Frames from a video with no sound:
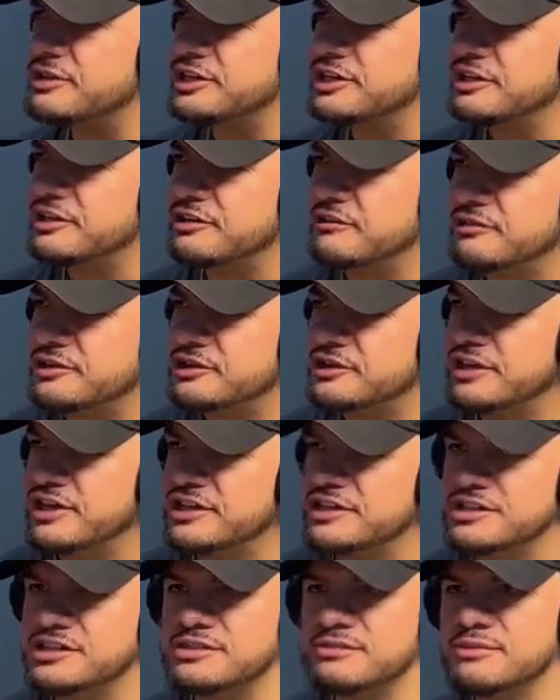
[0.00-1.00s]
being here with you
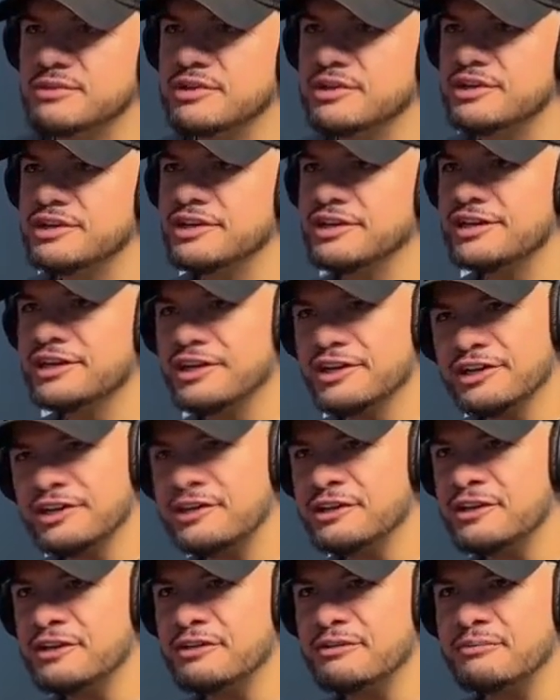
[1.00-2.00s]
guys this morning, and I
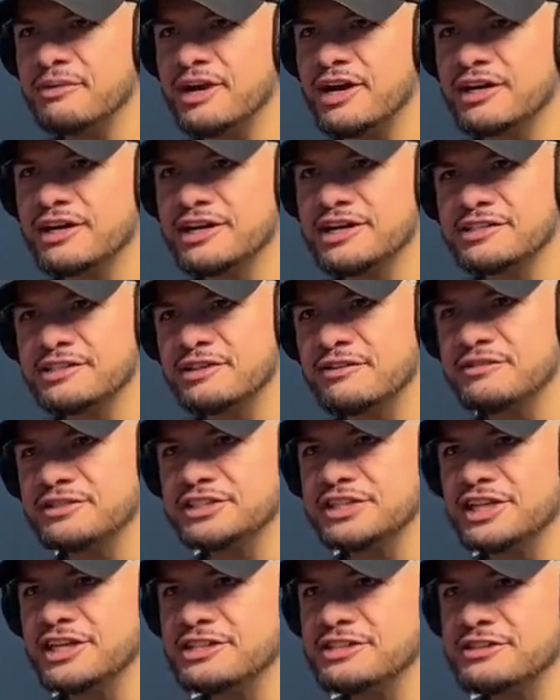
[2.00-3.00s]
awesome. love the podcast. Love what you
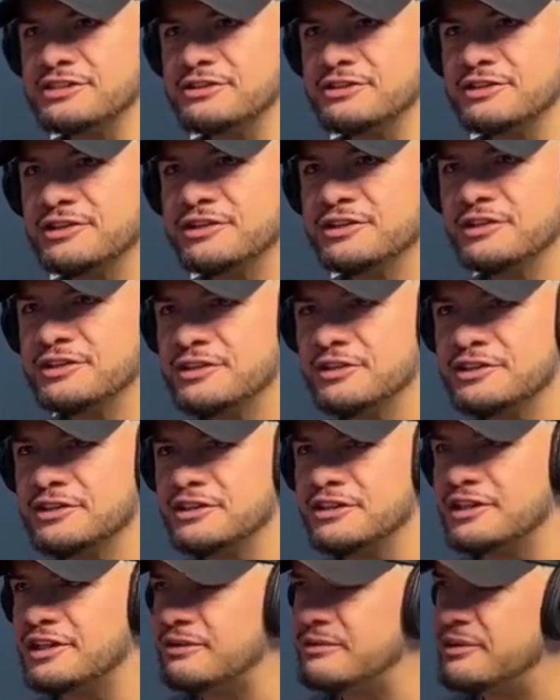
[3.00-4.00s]
guys are doing.
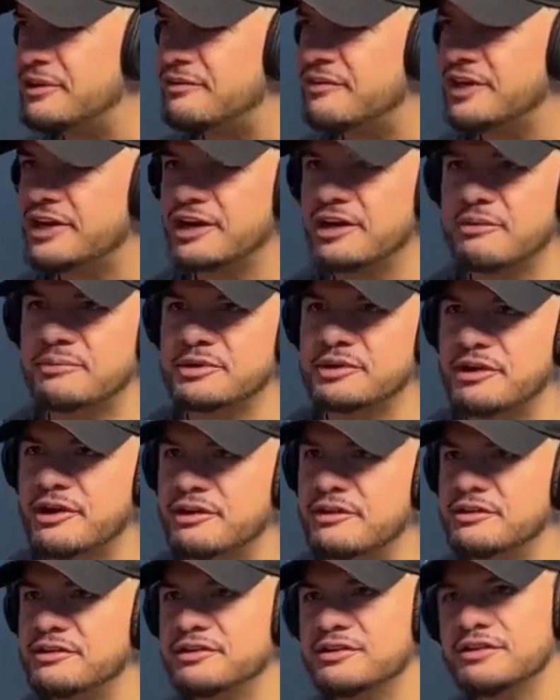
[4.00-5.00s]
Thank you. We'll definitely have to
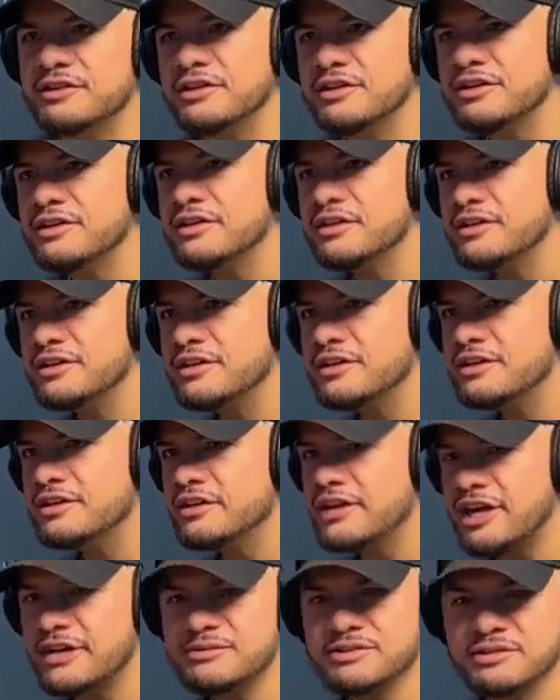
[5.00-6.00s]
have you back again.
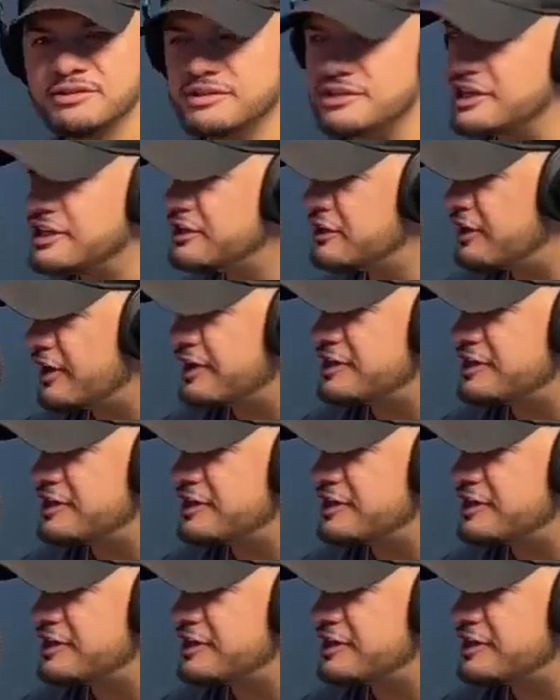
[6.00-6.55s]
Absolutely. Yeah, and